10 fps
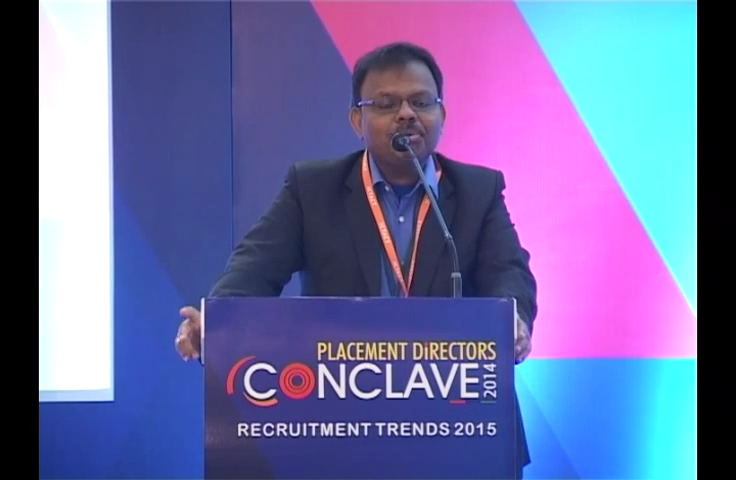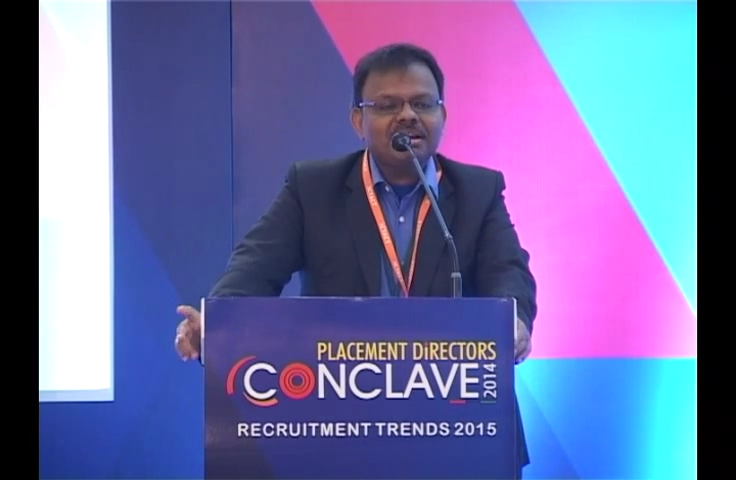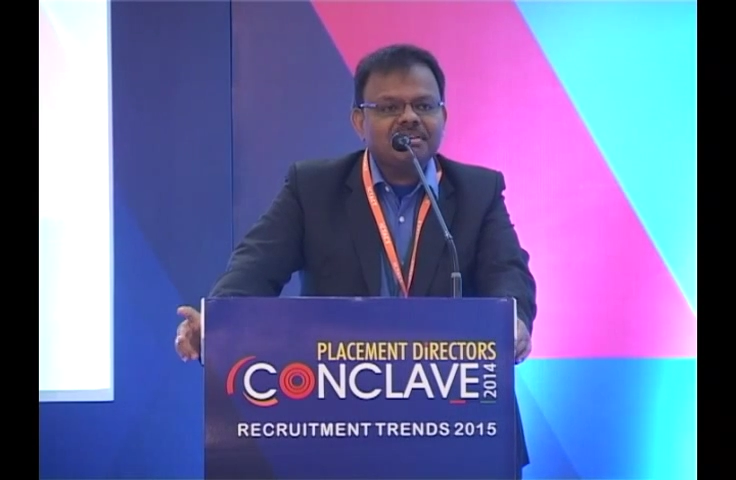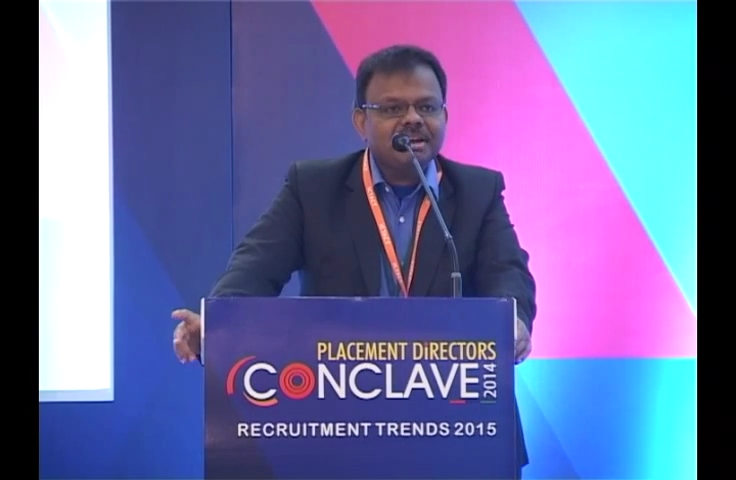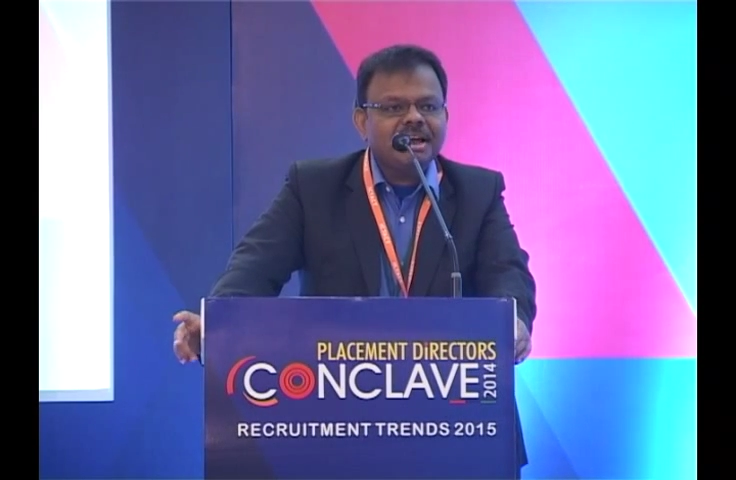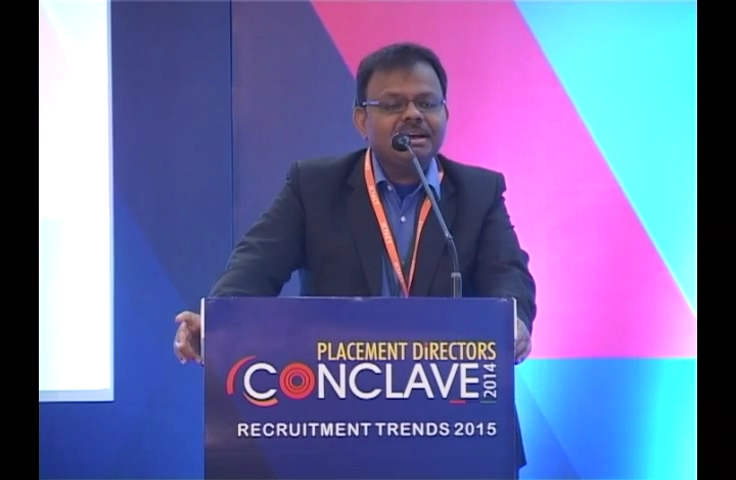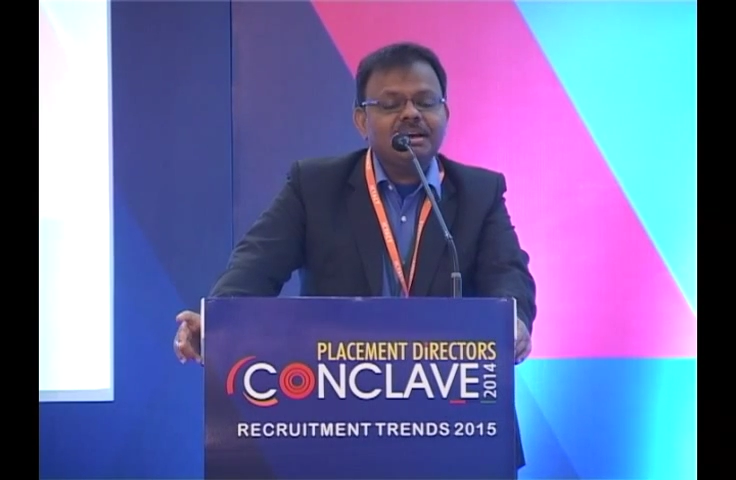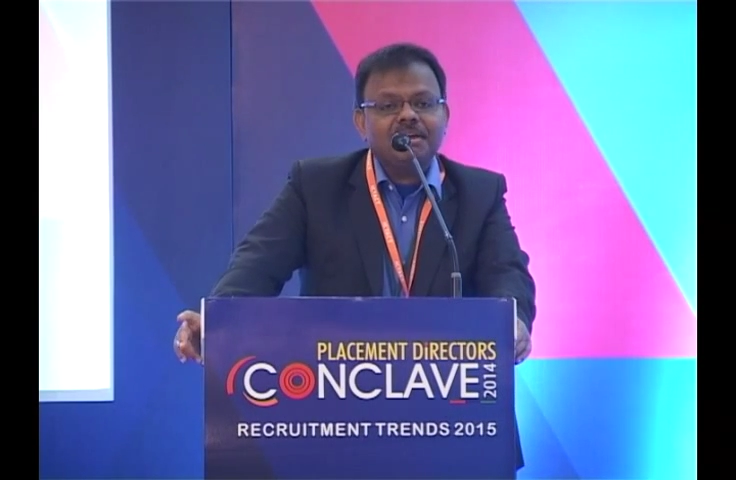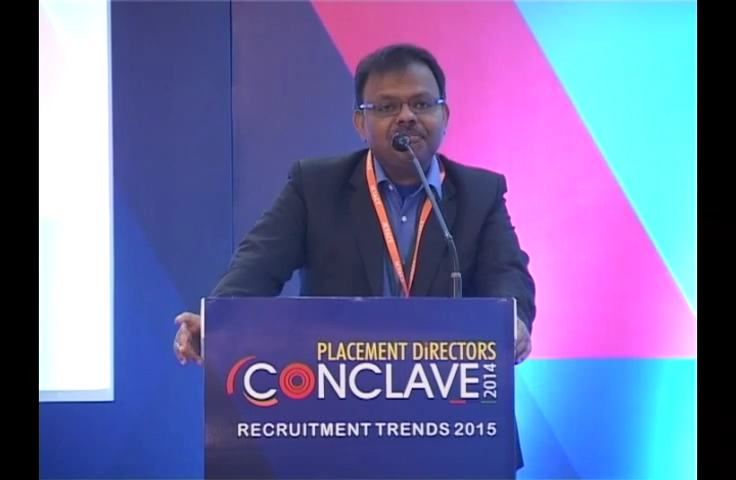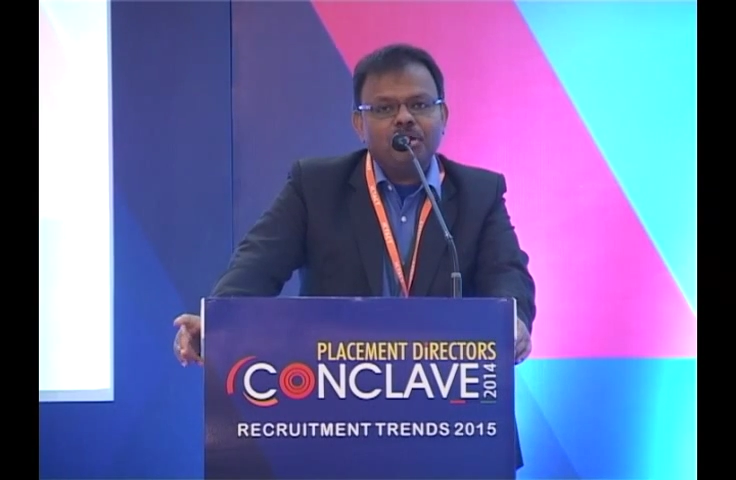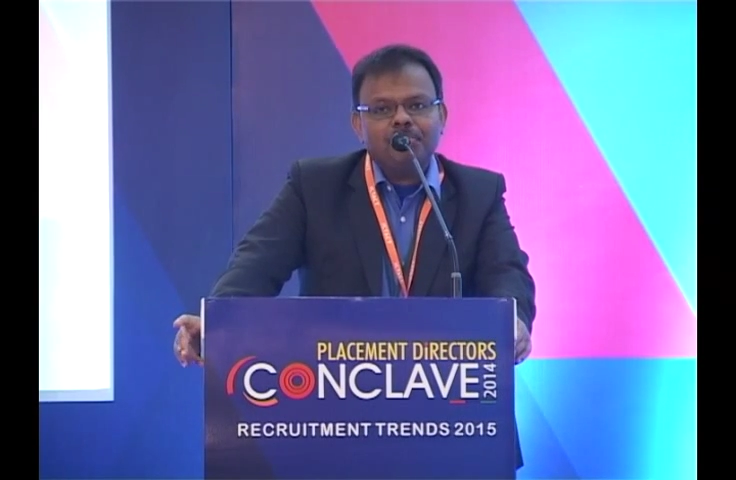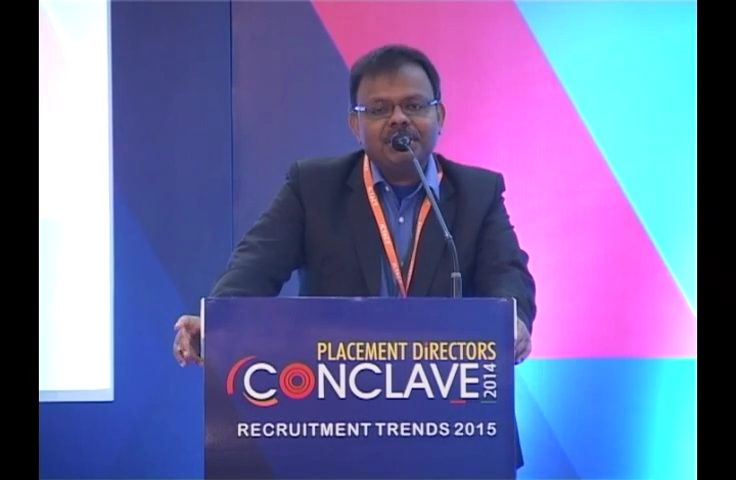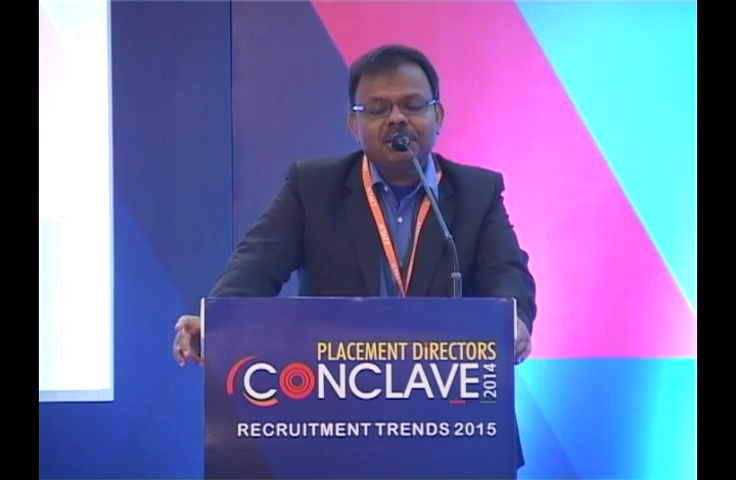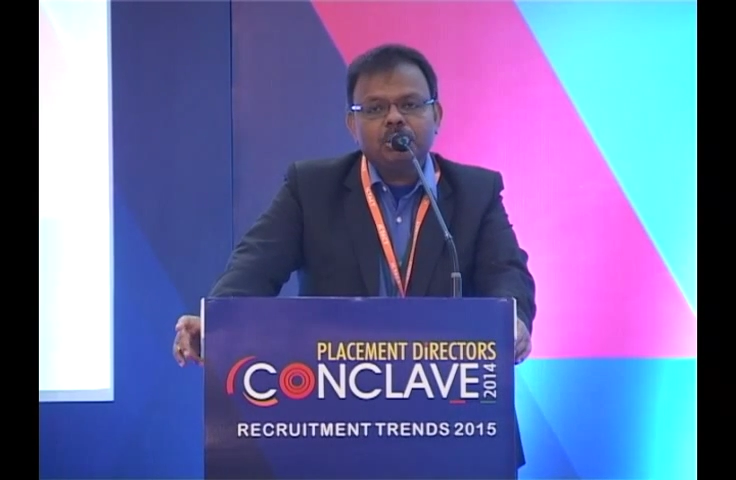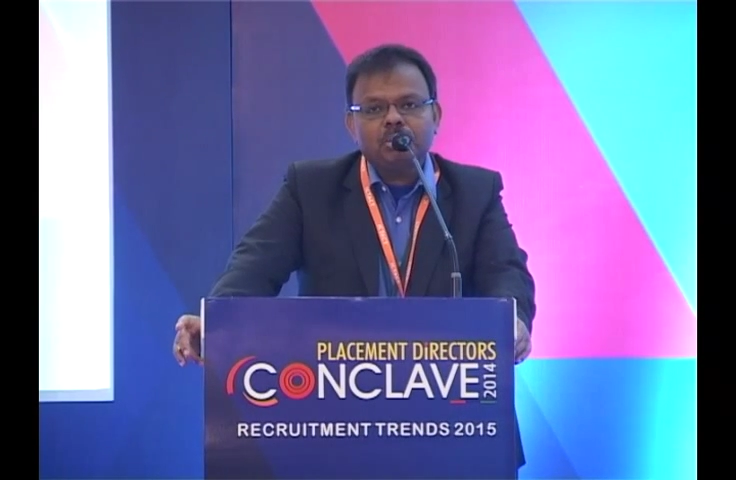can create an
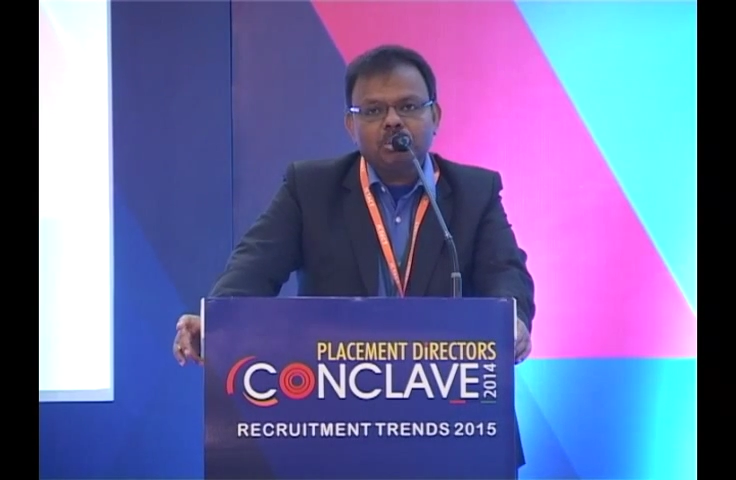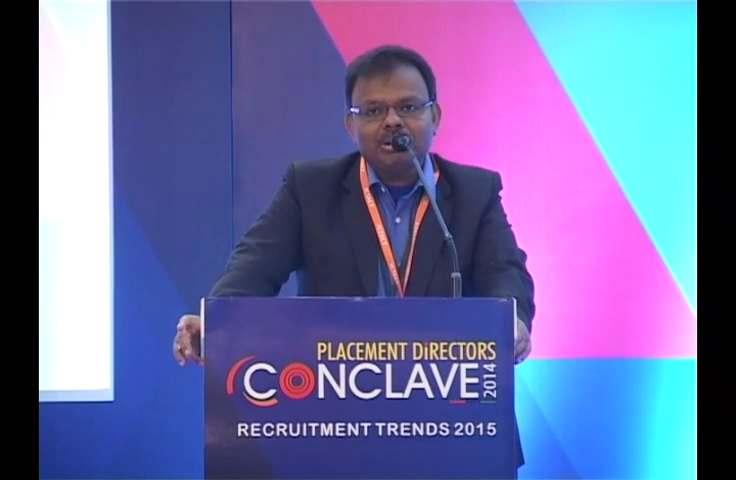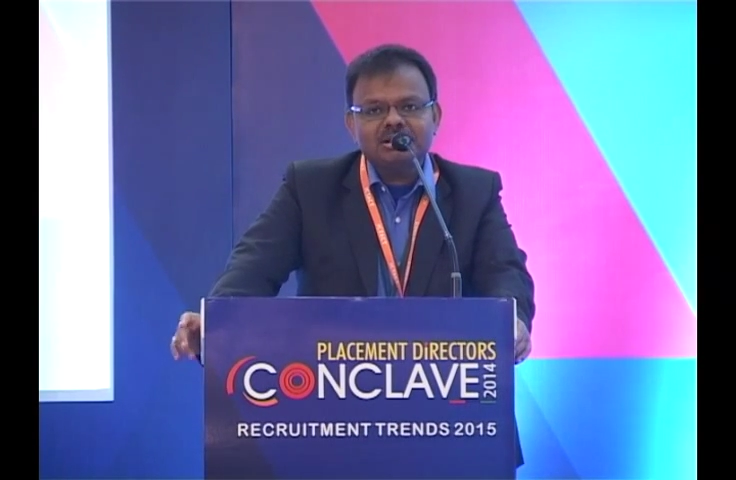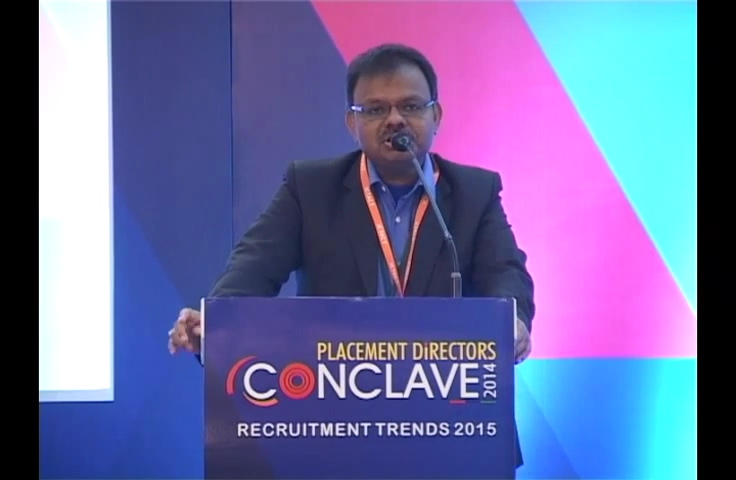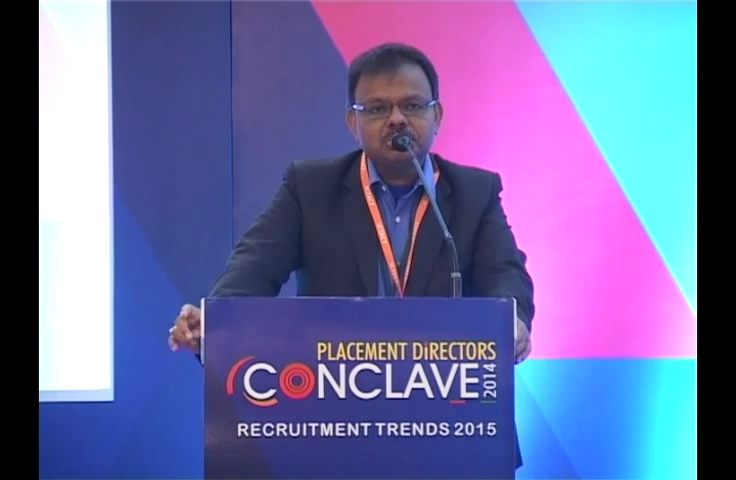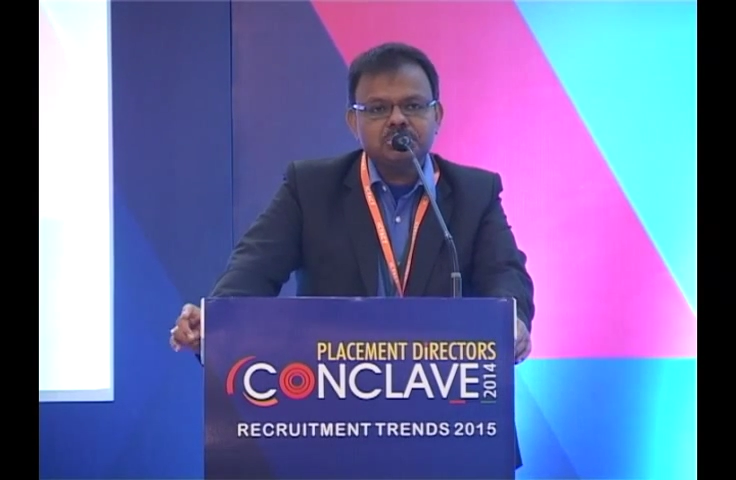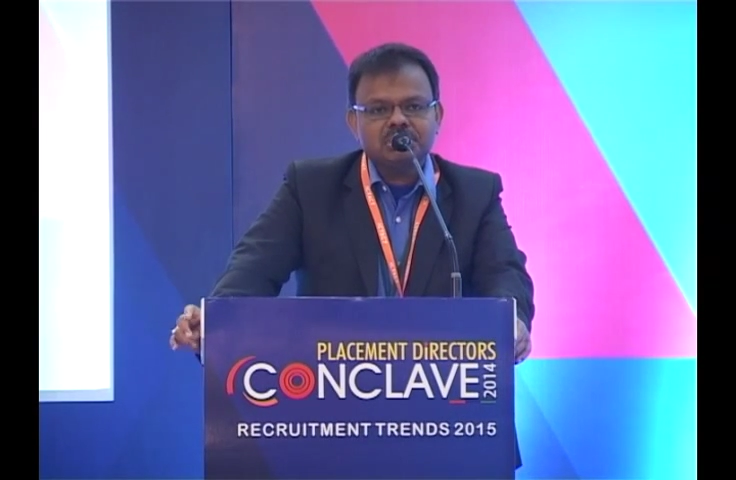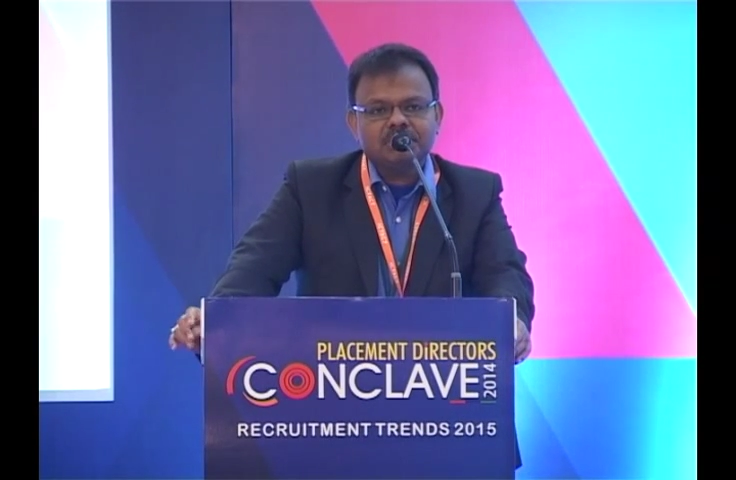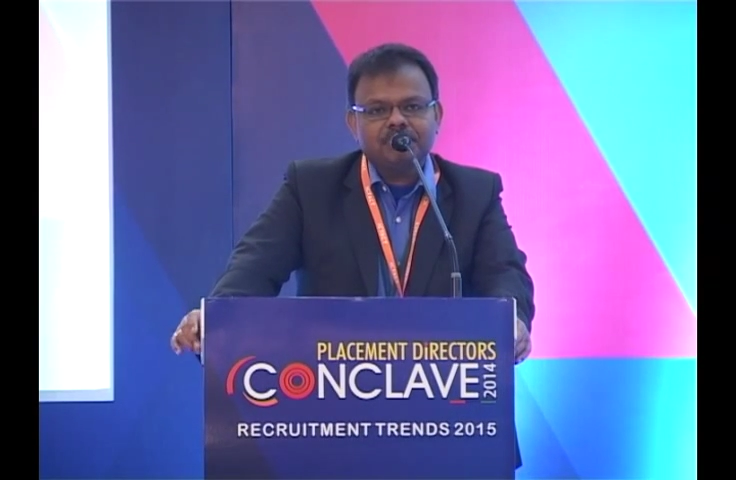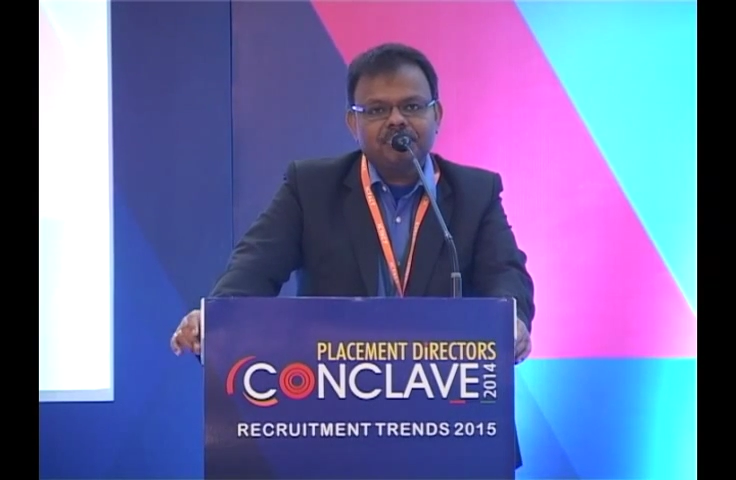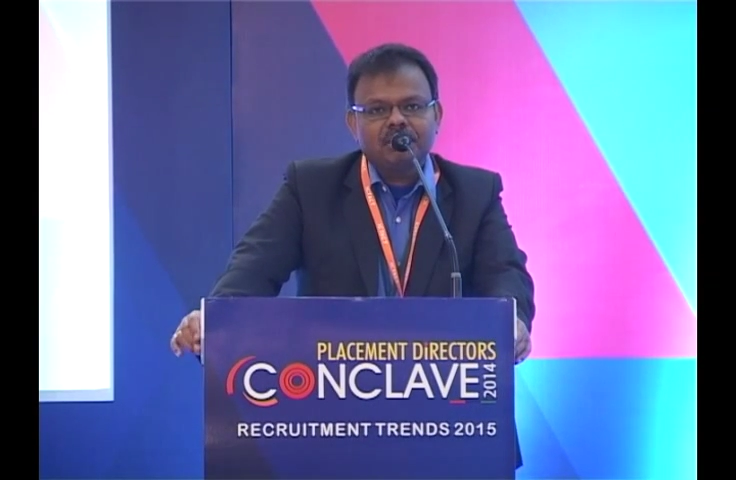environment in your own institution,